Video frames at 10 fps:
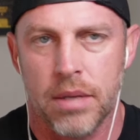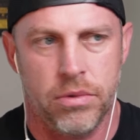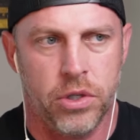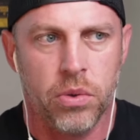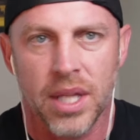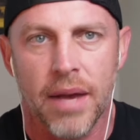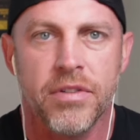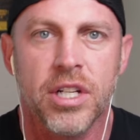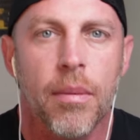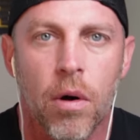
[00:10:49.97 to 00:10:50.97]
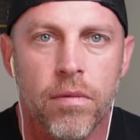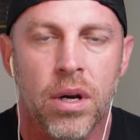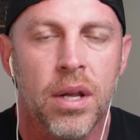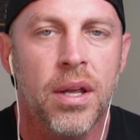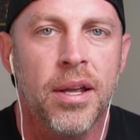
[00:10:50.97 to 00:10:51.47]
you'd love to come
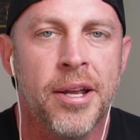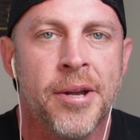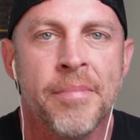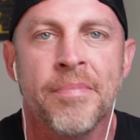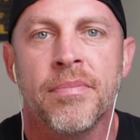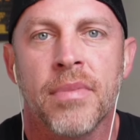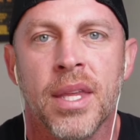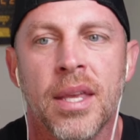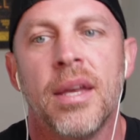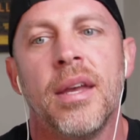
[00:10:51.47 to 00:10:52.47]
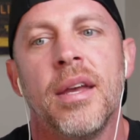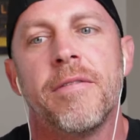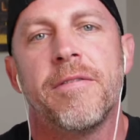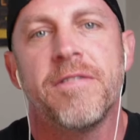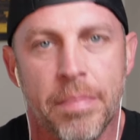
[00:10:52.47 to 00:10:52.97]
over.
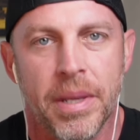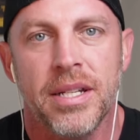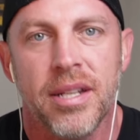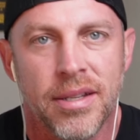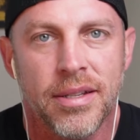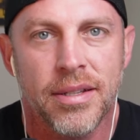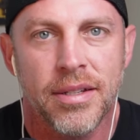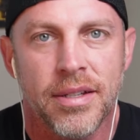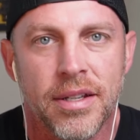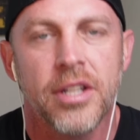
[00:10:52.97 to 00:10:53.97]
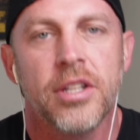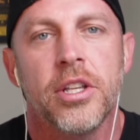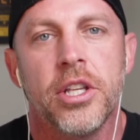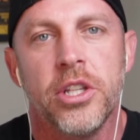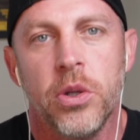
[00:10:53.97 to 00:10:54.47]
Flip it.
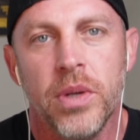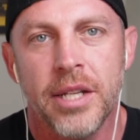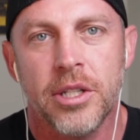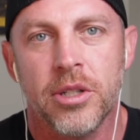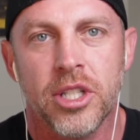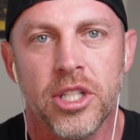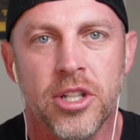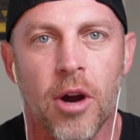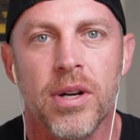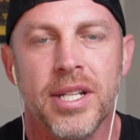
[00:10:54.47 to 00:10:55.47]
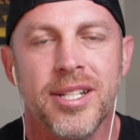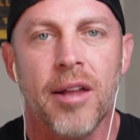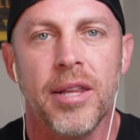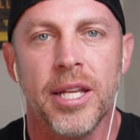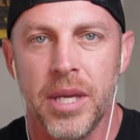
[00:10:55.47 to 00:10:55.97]
You need to start
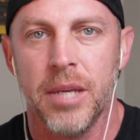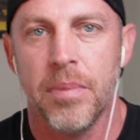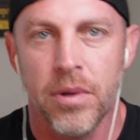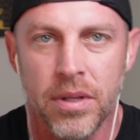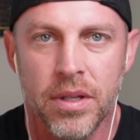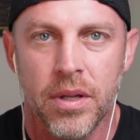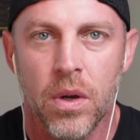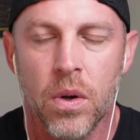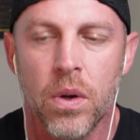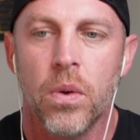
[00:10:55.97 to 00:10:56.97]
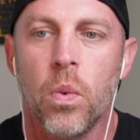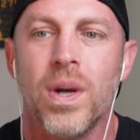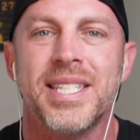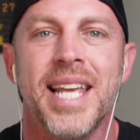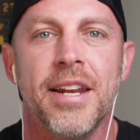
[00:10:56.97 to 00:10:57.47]
telling people
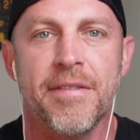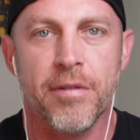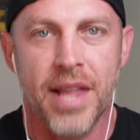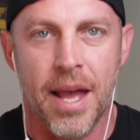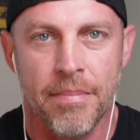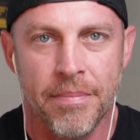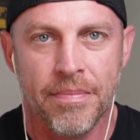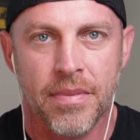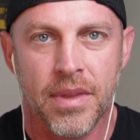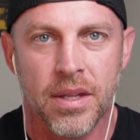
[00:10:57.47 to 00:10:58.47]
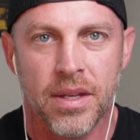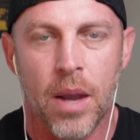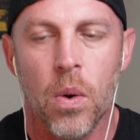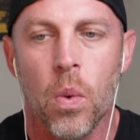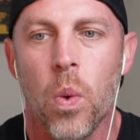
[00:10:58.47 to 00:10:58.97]
what's in it for them.
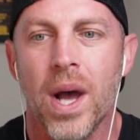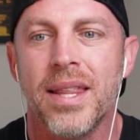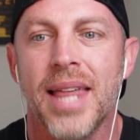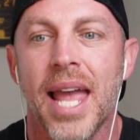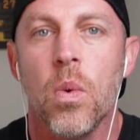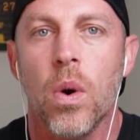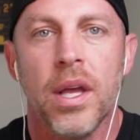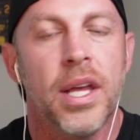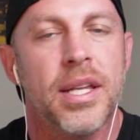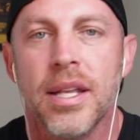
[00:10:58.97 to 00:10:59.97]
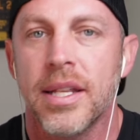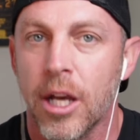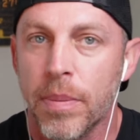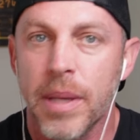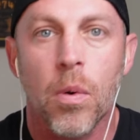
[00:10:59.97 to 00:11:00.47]
Okay. What they want,
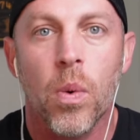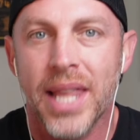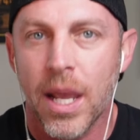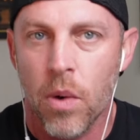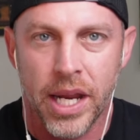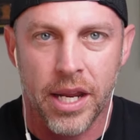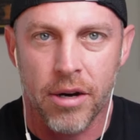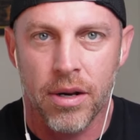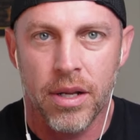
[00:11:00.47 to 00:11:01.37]
tell people what they want to hear